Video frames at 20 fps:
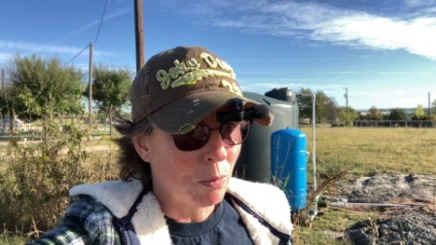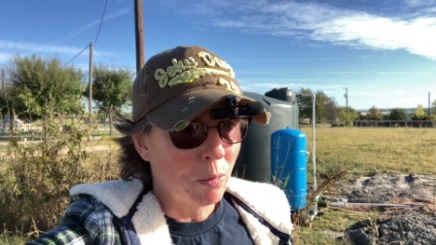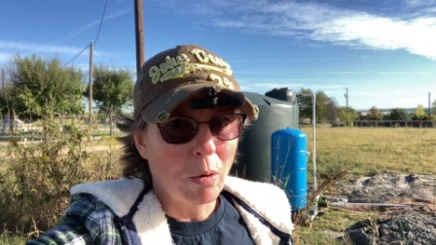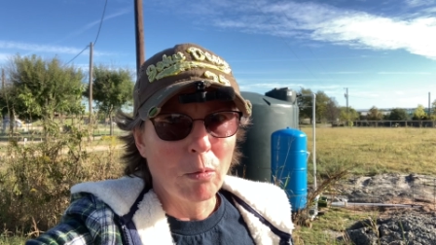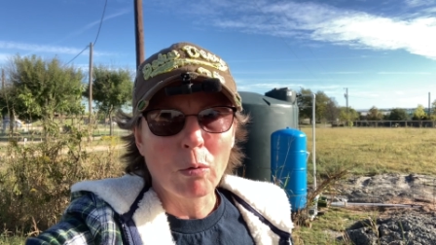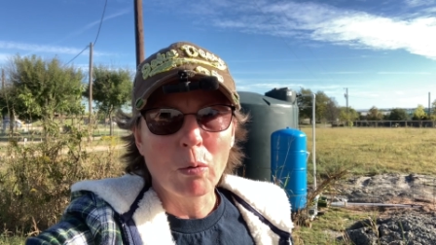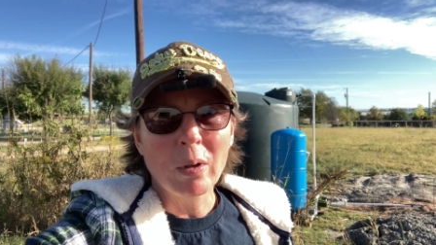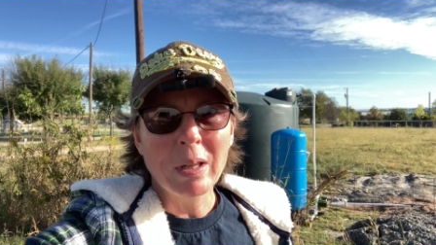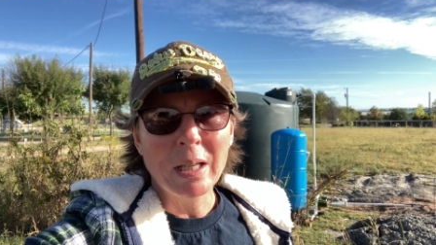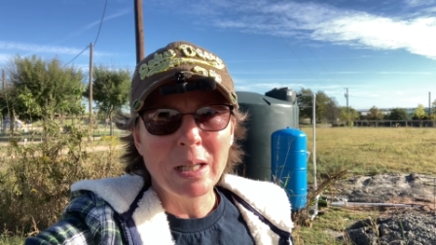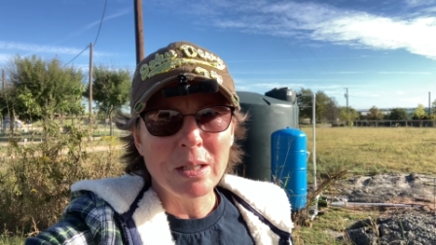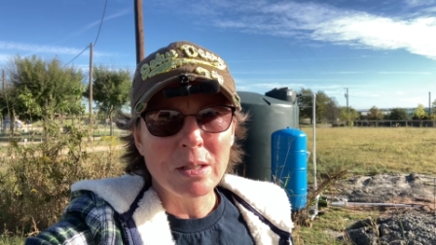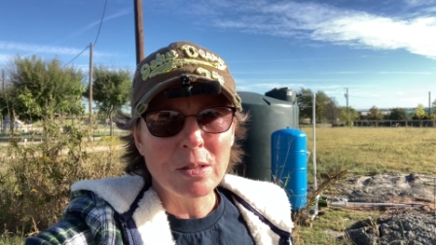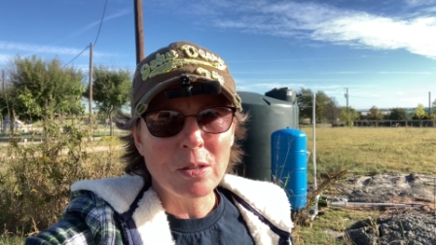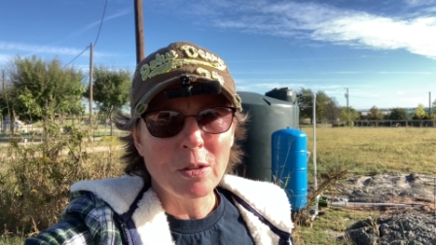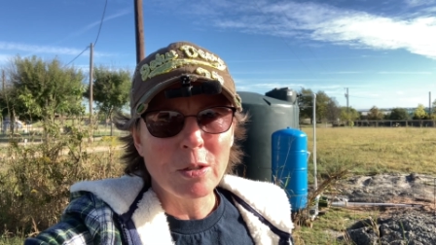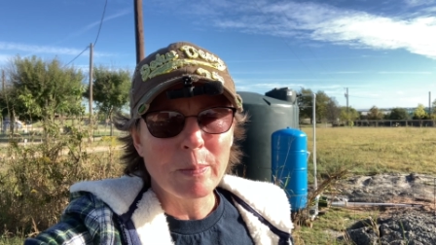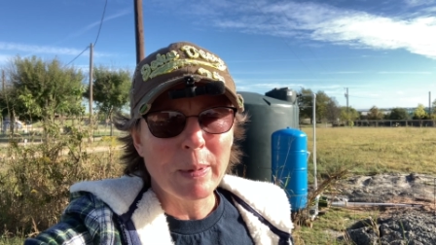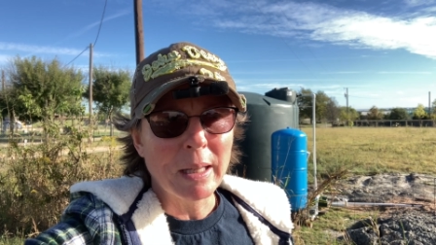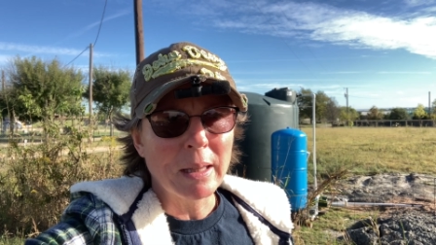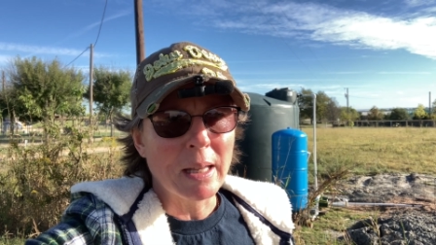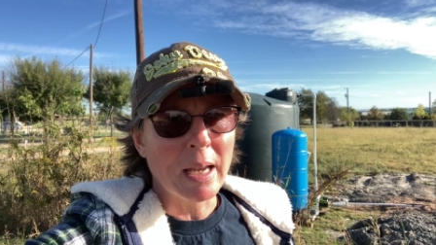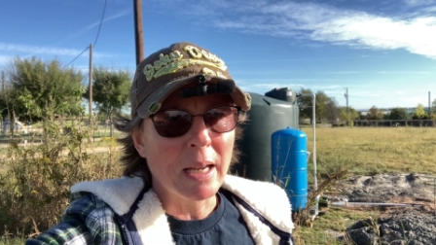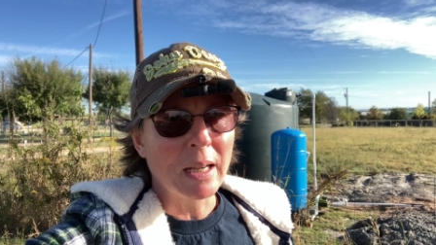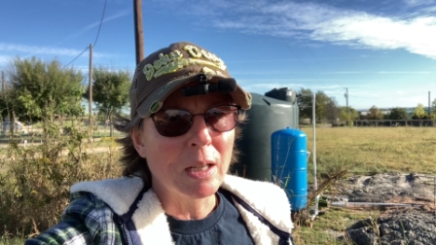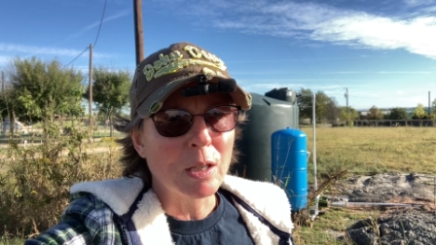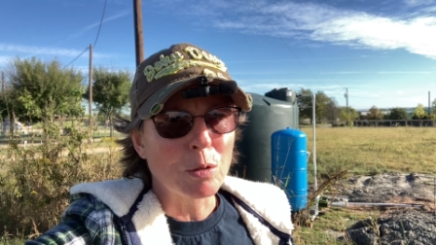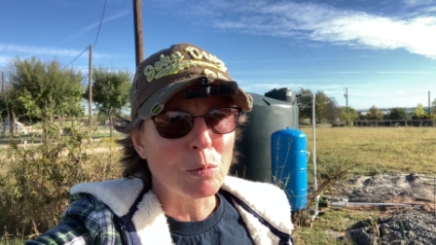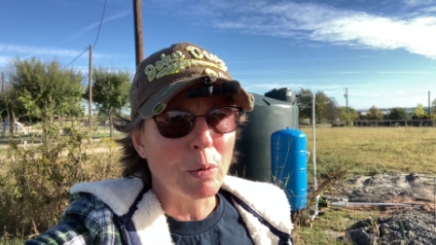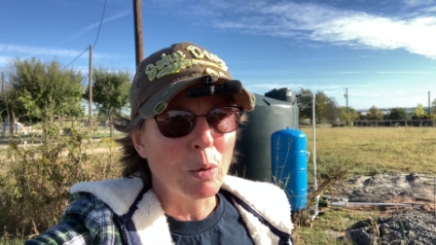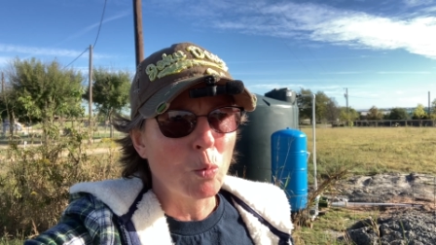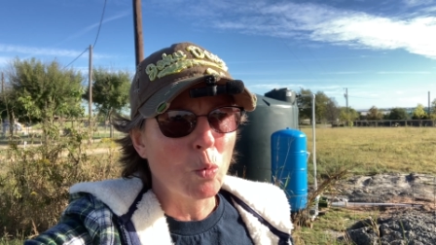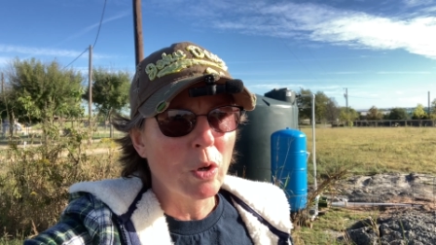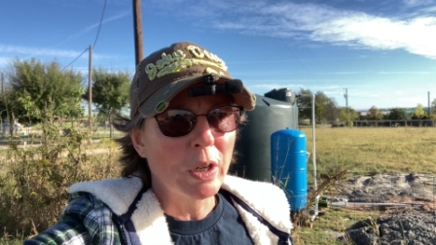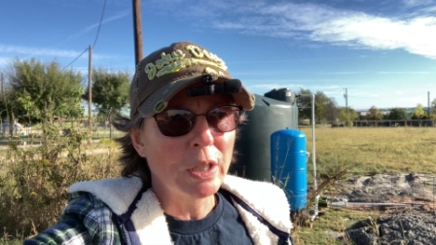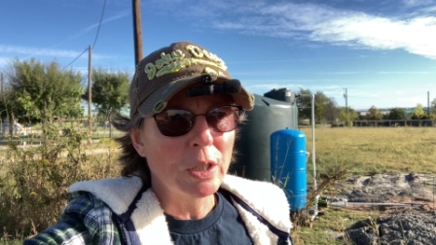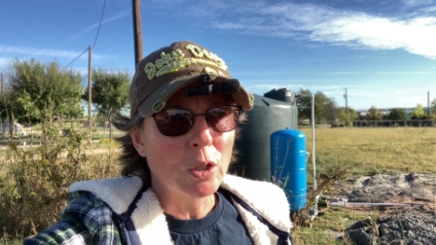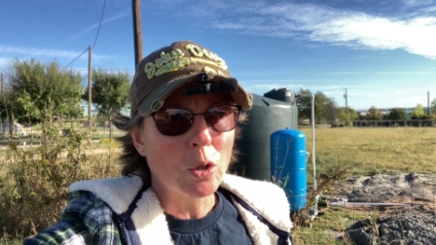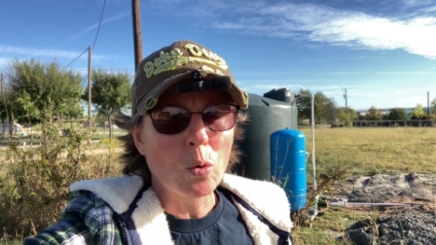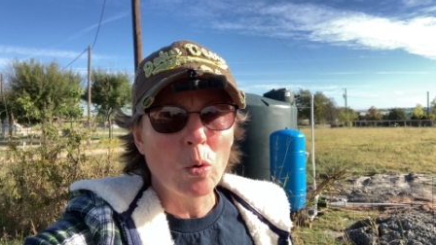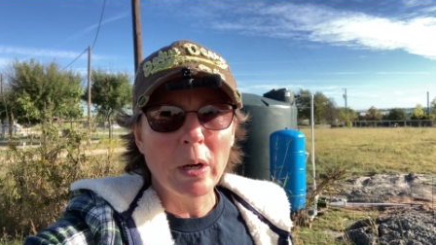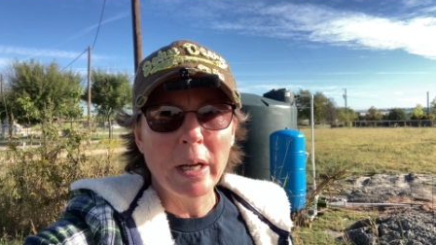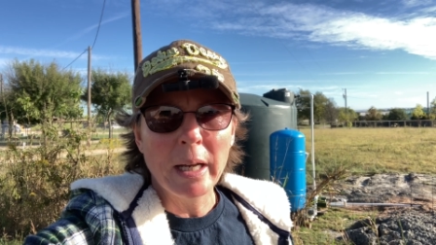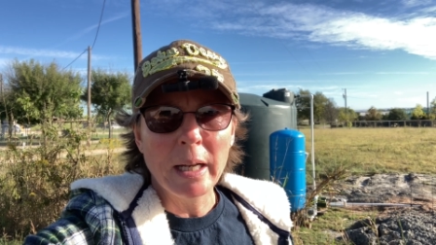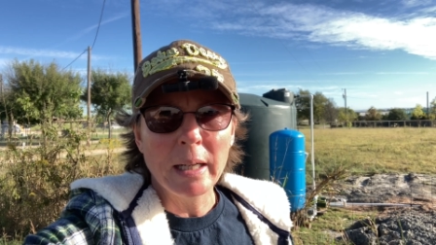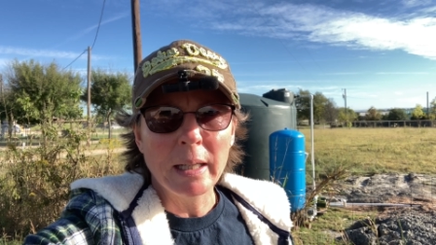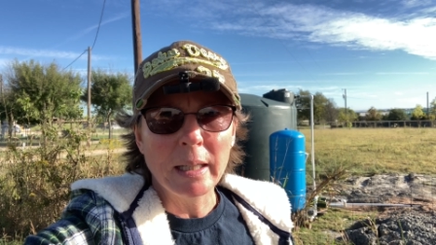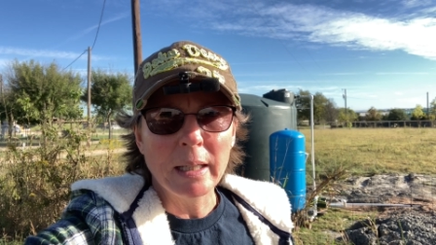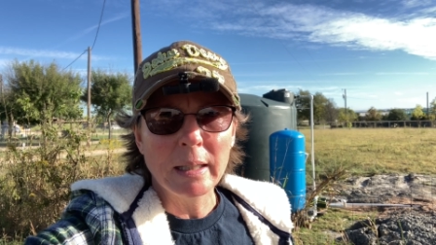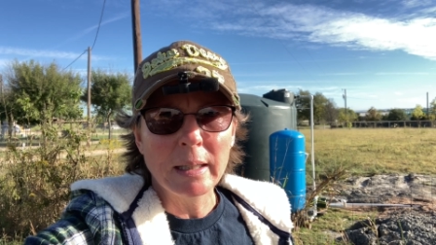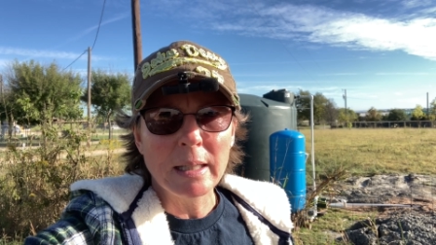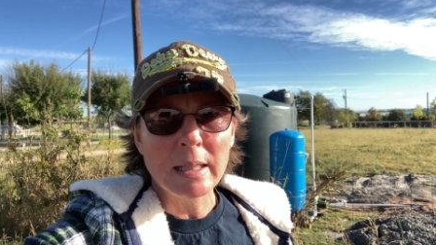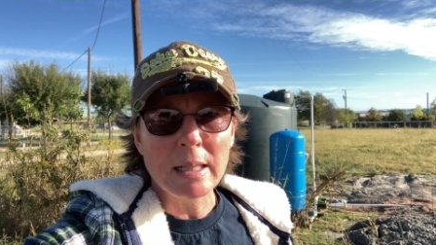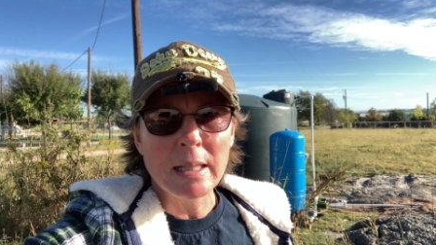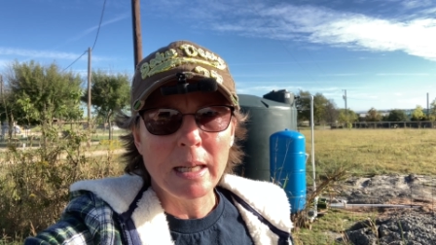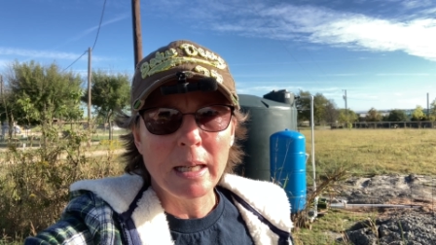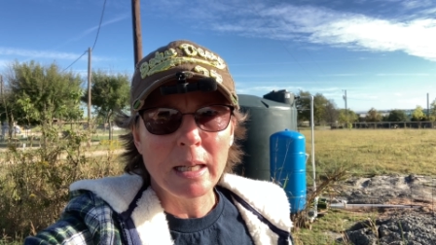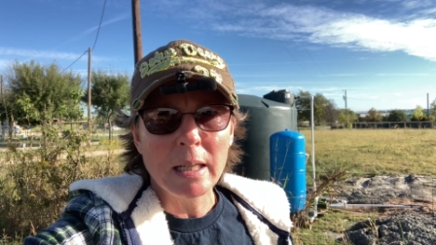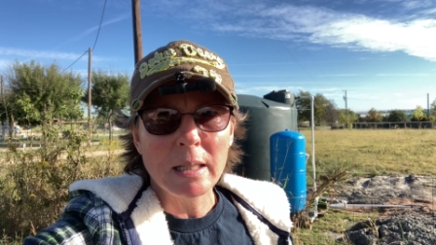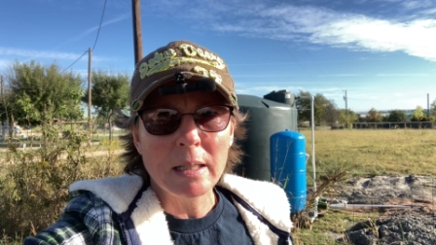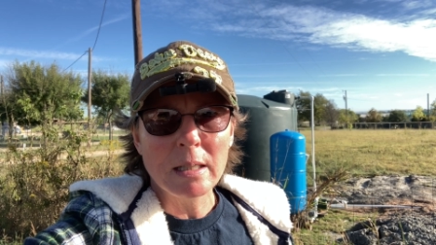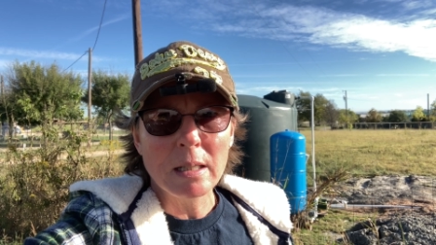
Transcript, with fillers: we were really concerned about that because we wanted to go ahead and get this in